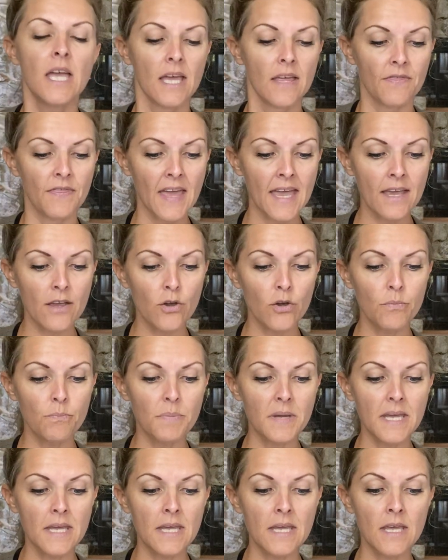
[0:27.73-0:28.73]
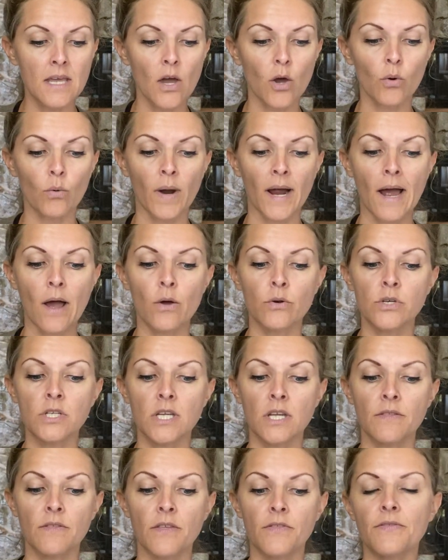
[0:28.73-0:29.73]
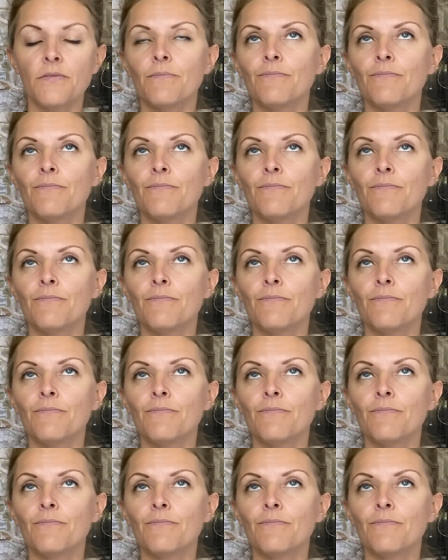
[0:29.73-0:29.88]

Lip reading: They could be around the